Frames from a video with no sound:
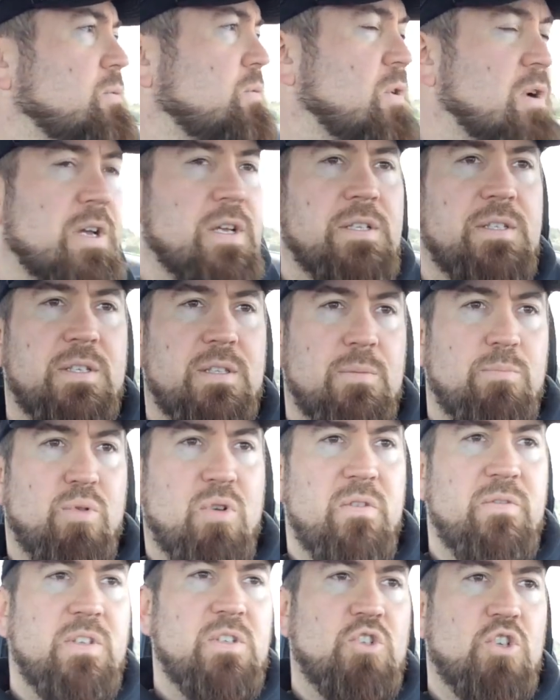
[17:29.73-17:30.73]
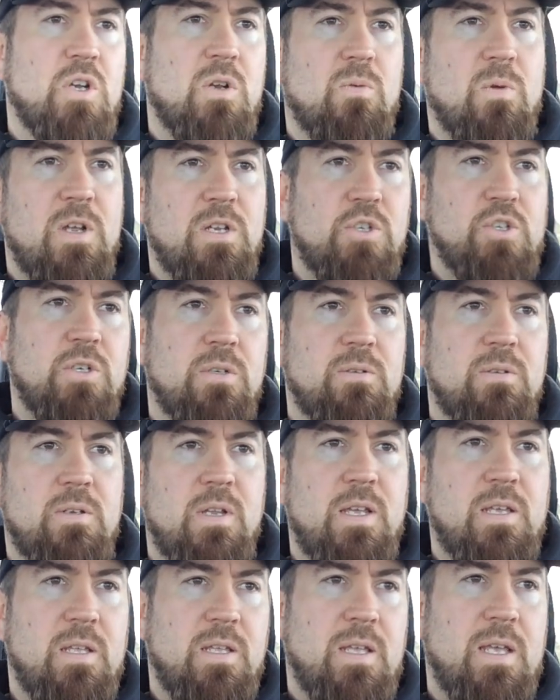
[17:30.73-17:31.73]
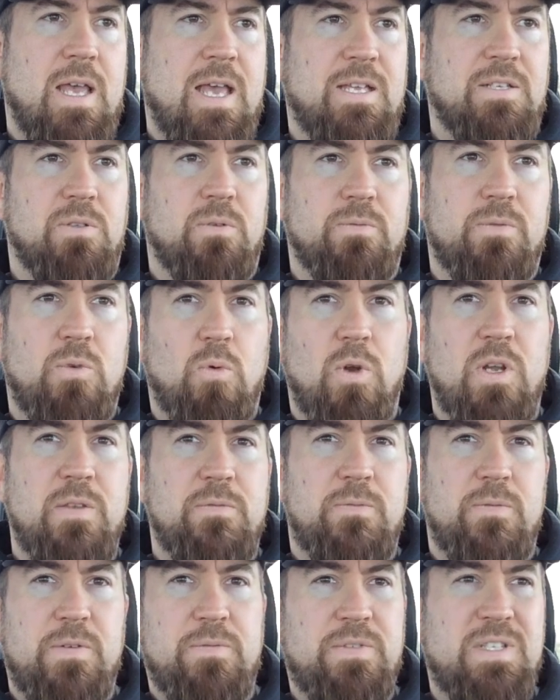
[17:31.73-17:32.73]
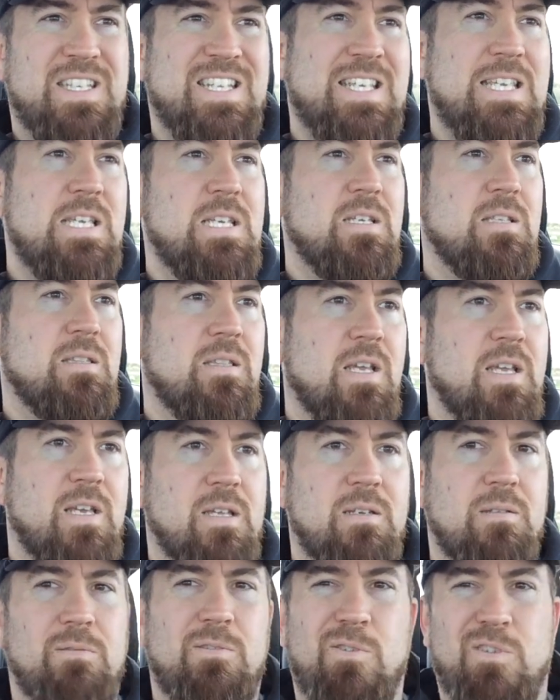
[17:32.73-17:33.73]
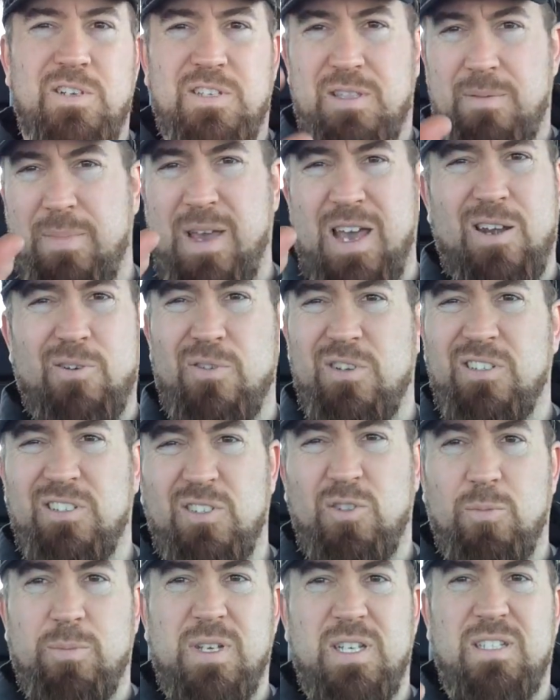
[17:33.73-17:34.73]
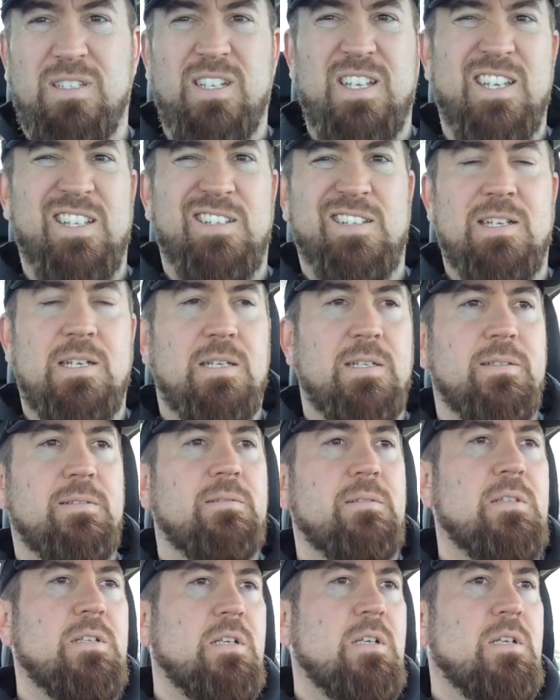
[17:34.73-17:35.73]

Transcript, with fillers: Whereas the previous generation, as of 2015, they had increased the battery a little bit and uh,